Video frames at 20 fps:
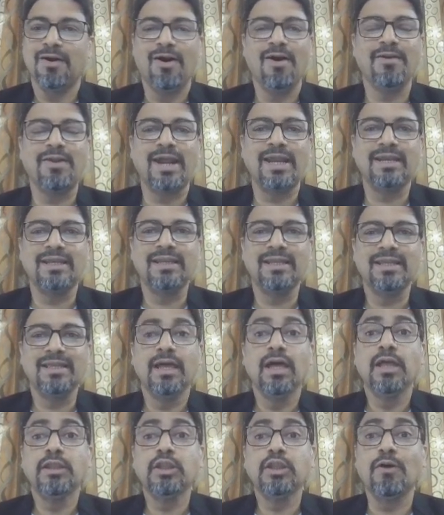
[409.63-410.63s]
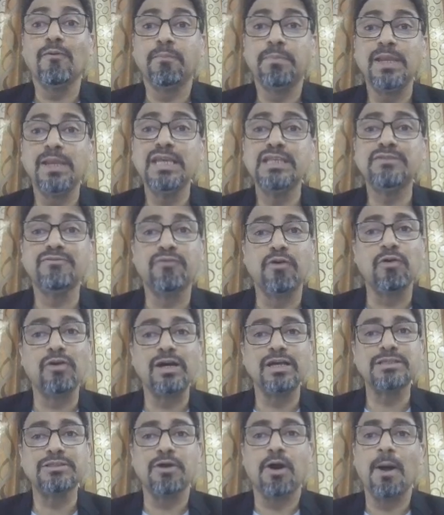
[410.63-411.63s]
Alright. Now please
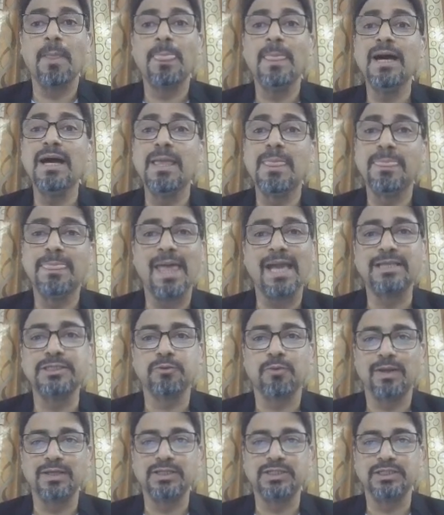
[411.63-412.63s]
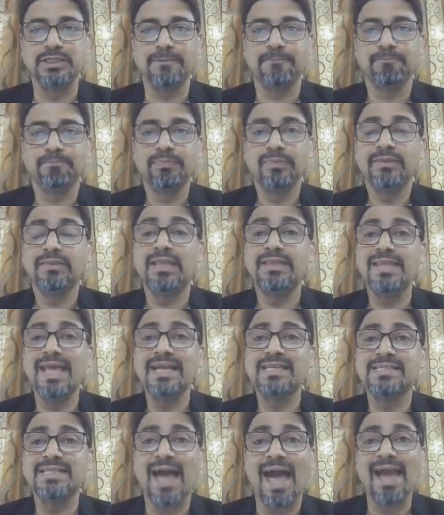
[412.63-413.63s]
focus on the next question. The
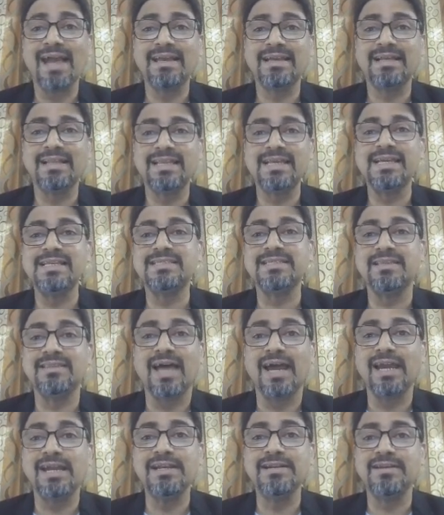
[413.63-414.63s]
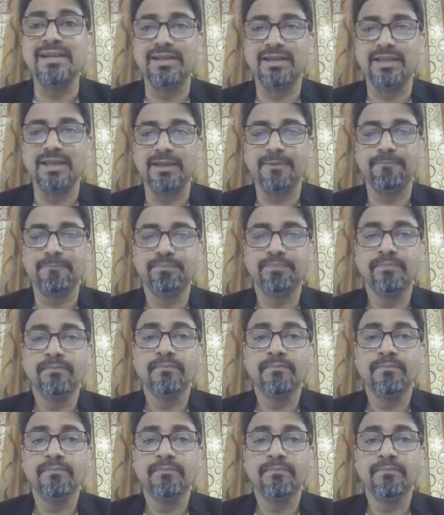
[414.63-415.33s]
next angle is 90 degree.